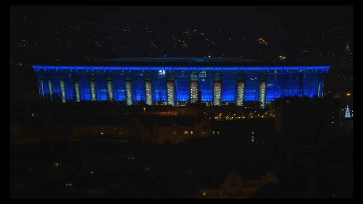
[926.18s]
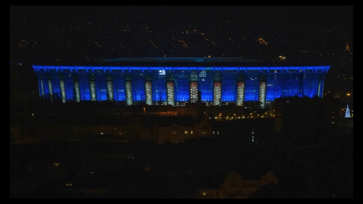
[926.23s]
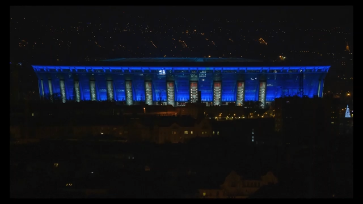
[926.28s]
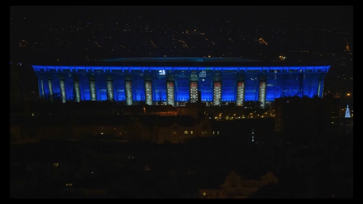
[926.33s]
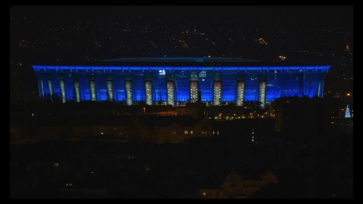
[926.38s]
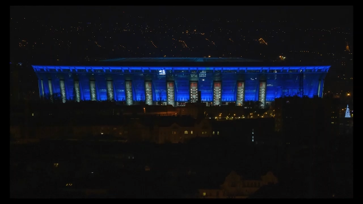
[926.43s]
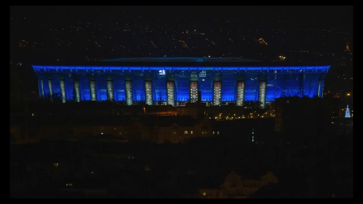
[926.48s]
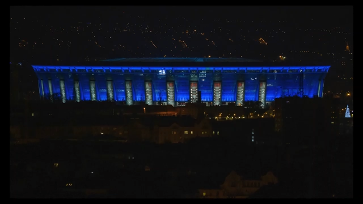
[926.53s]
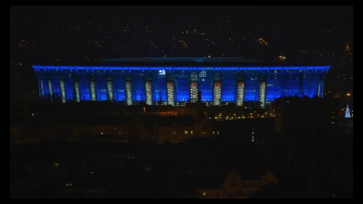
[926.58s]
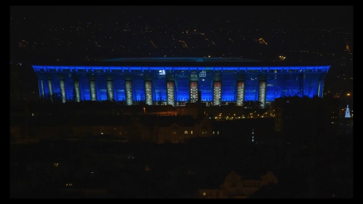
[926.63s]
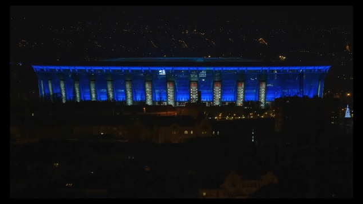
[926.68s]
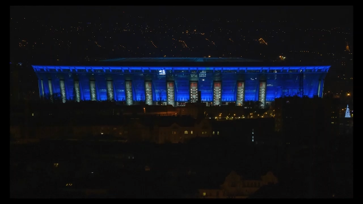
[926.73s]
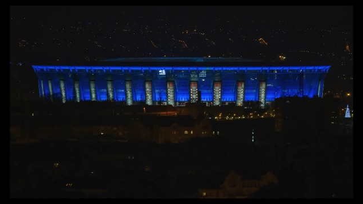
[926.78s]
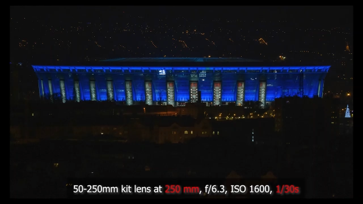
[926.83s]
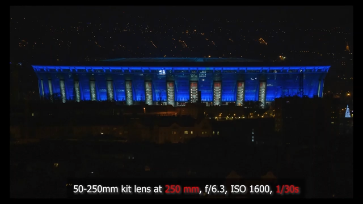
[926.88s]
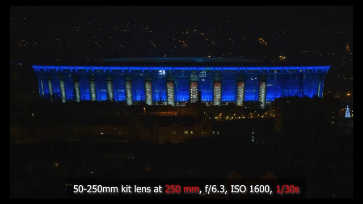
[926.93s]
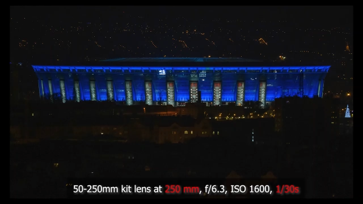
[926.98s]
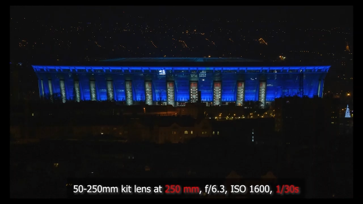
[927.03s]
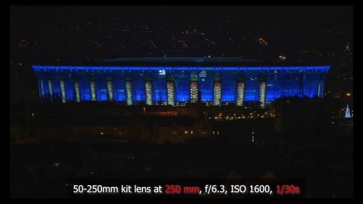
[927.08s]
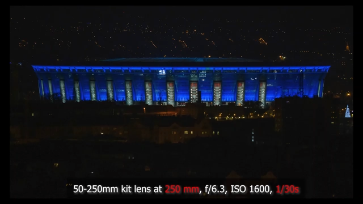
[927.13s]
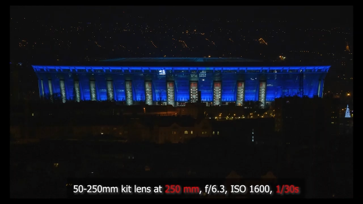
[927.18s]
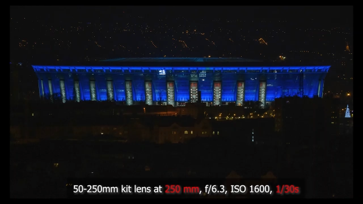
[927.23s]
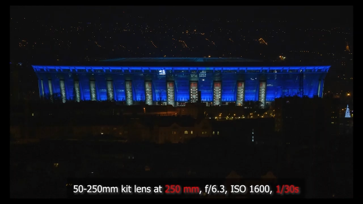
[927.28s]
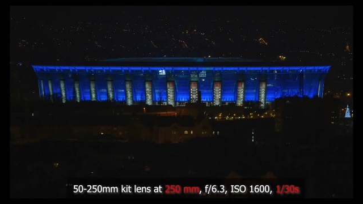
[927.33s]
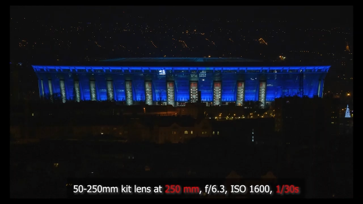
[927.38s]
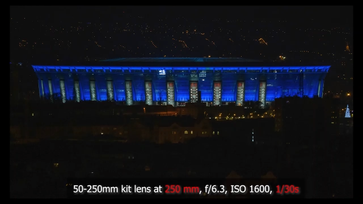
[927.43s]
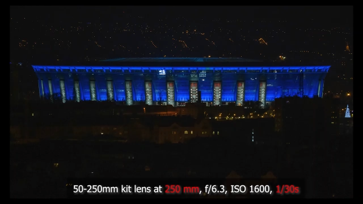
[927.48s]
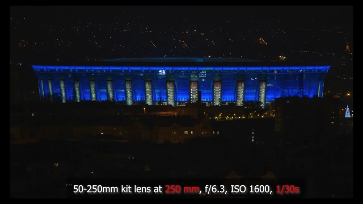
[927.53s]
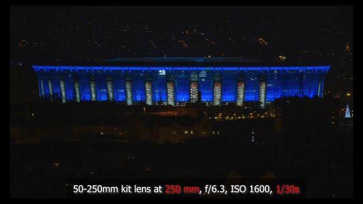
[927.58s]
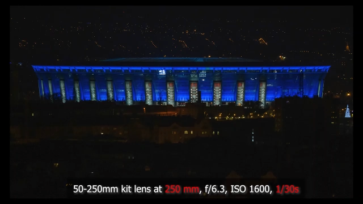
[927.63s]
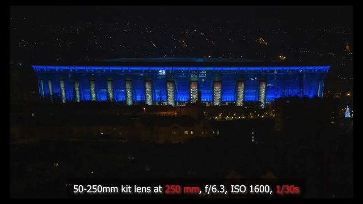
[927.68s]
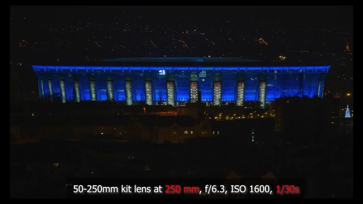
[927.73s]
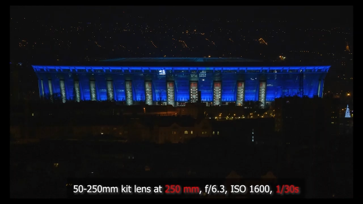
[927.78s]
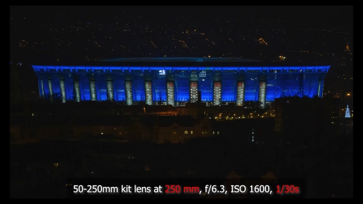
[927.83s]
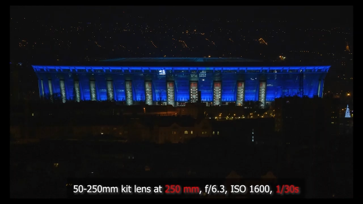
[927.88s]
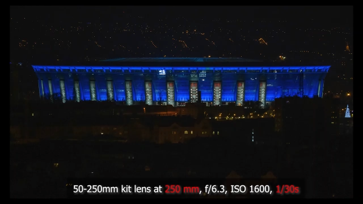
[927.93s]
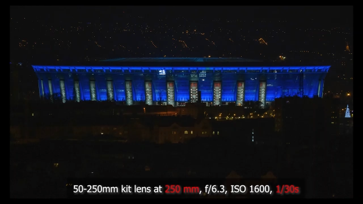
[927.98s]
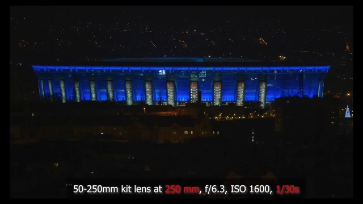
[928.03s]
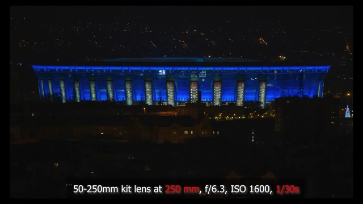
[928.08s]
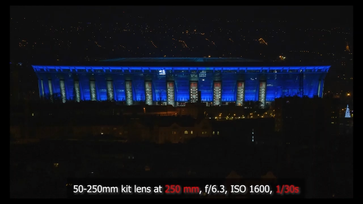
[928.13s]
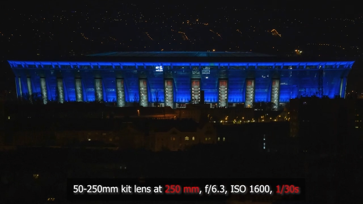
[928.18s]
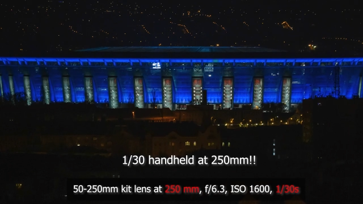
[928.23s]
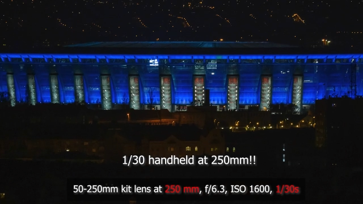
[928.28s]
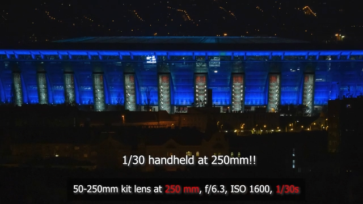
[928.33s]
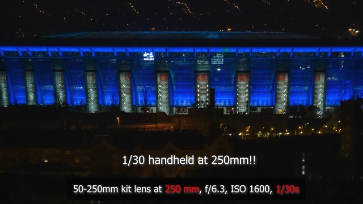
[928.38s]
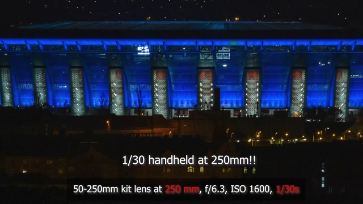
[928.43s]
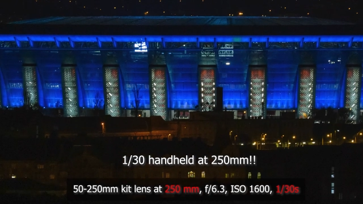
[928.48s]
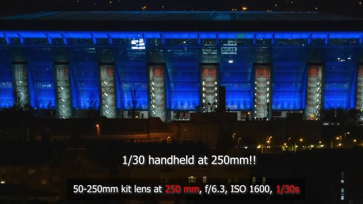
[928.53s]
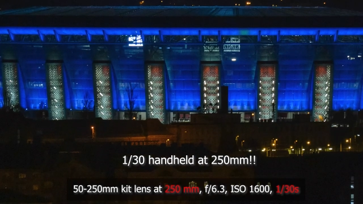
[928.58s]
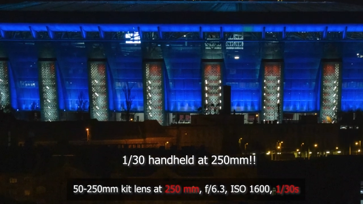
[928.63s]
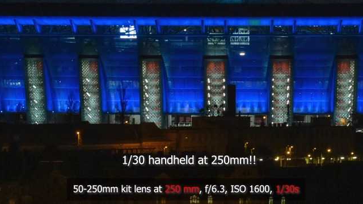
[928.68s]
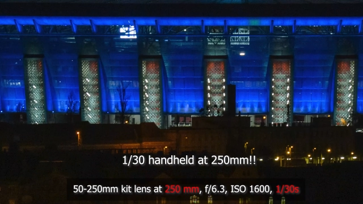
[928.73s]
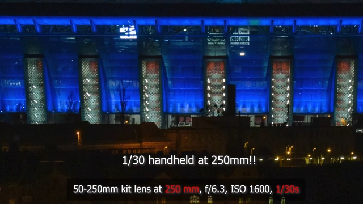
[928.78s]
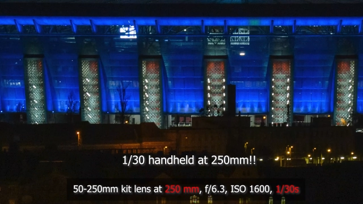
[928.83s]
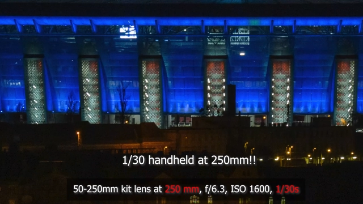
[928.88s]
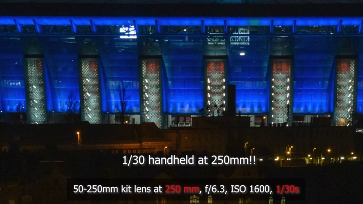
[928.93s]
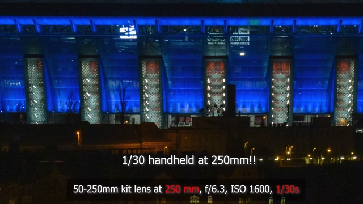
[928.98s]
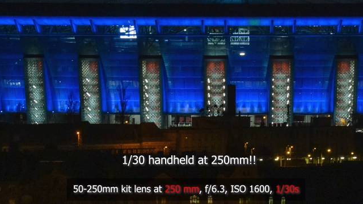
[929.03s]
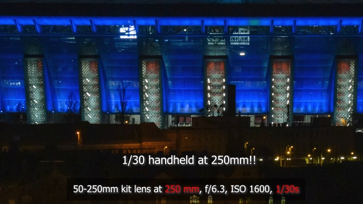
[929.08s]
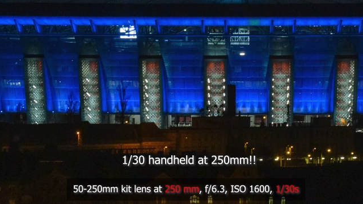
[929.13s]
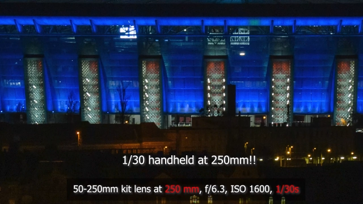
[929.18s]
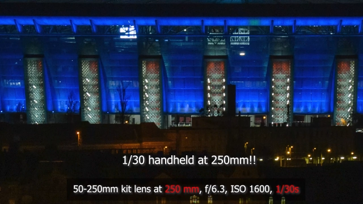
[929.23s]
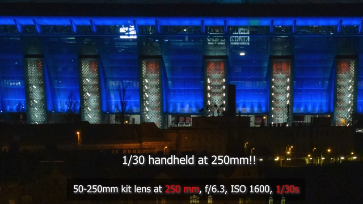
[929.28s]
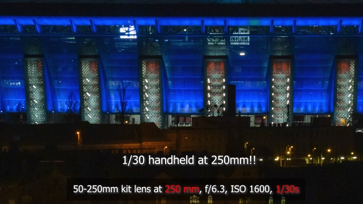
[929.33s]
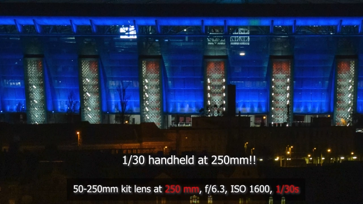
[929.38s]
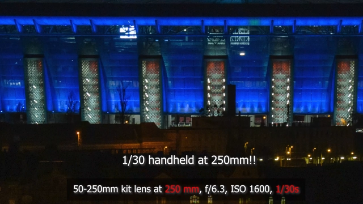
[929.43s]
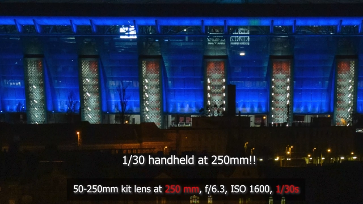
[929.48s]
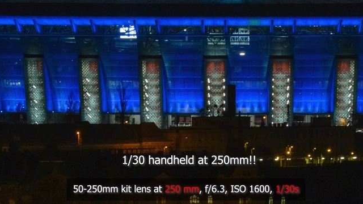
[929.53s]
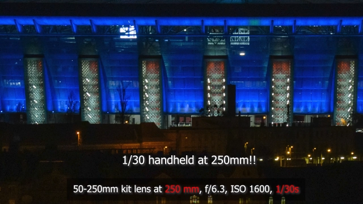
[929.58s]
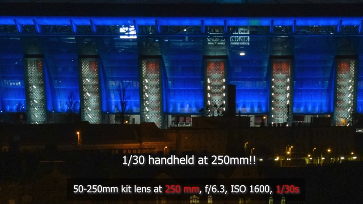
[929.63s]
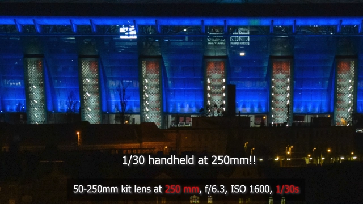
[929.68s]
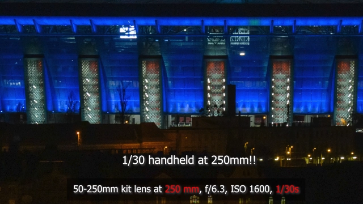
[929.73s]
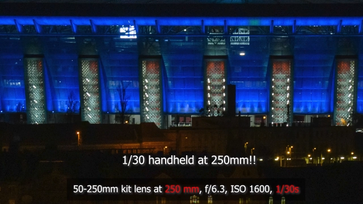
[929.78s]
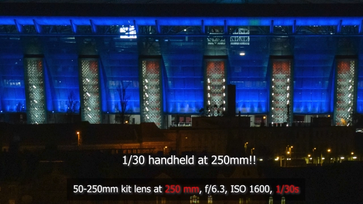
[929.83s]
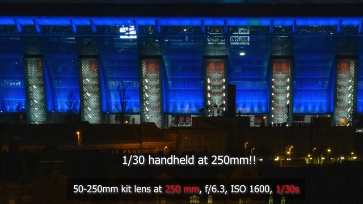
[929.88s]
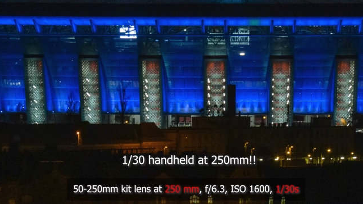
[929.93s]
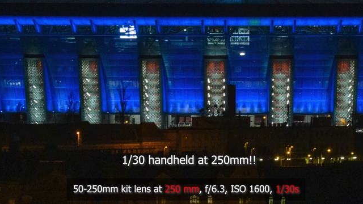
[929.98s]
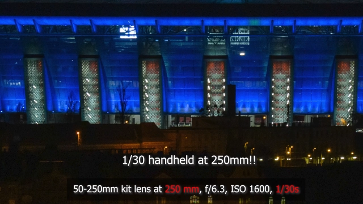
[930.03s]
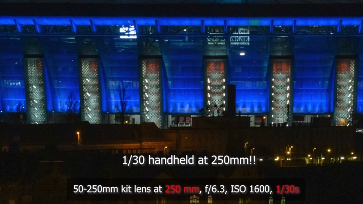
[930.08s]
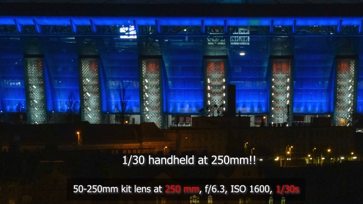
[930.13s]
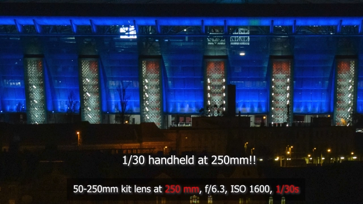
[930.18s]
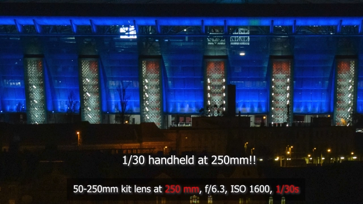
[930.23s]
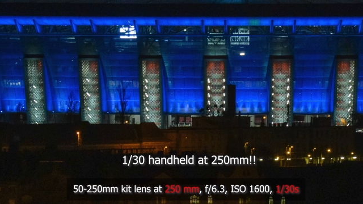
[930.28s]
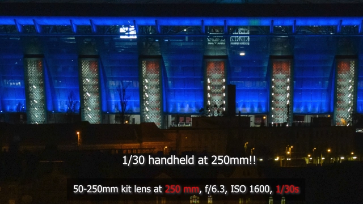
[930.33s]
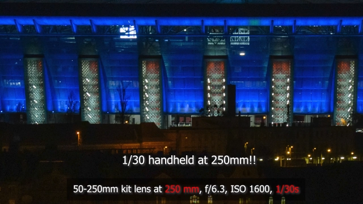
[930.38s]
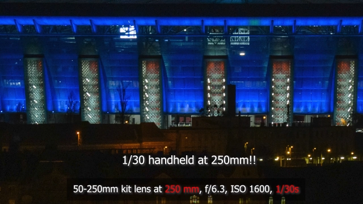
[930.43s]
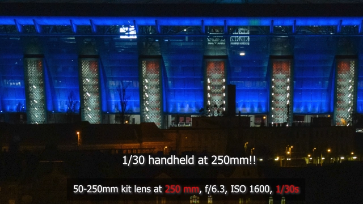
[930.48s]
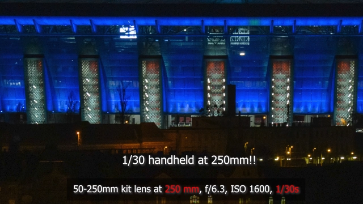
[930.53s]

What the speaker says: [unreadable: no face in view]